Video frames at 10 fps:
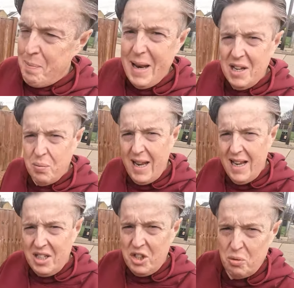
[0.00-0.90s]
But it is what it
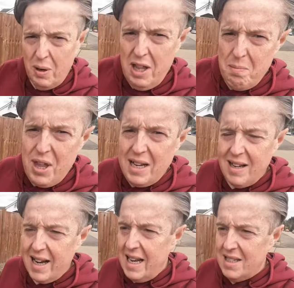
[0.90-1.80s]
is, it's just one of them
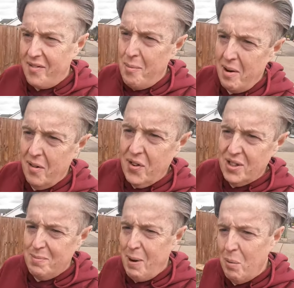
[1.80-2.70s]
things. I can enter other
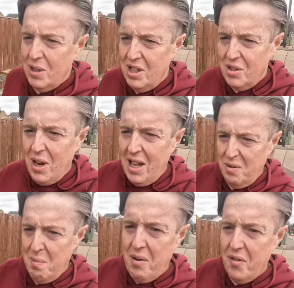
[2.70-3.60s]
marathons, but I wanted to do the
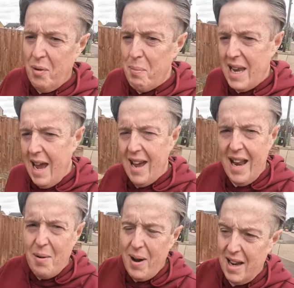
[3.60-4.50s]
London Marathon. But yeah,
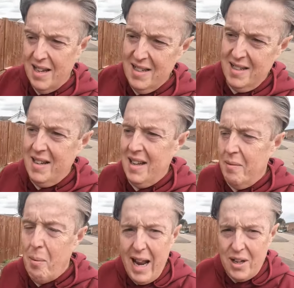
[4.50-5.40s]
anyway,
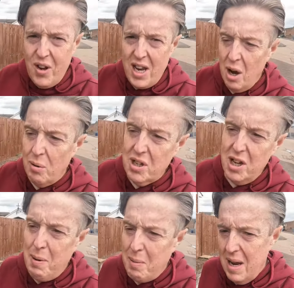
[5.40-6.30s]
my next video is
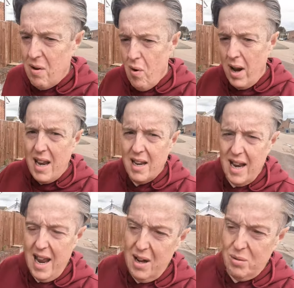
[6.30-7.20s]
gonna be me running
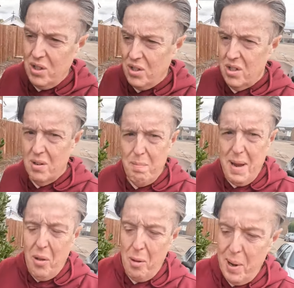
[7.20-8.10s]
canals and
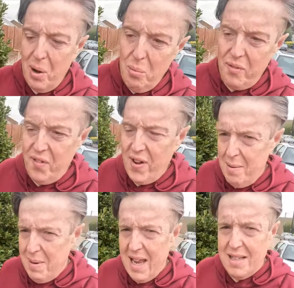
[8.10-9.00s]
being on the boat with the
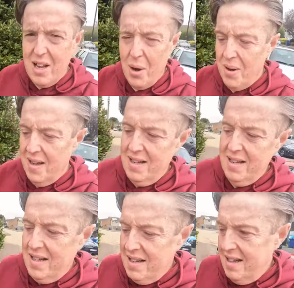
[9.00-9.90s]
family. So
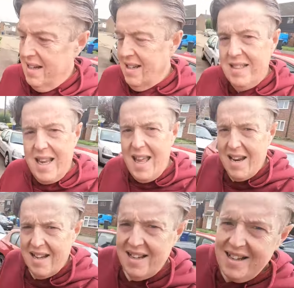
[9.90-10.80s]
see you
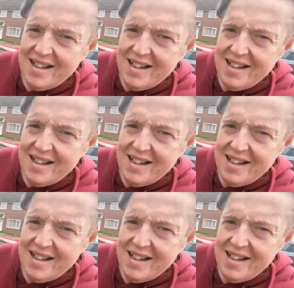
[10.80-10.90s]
then.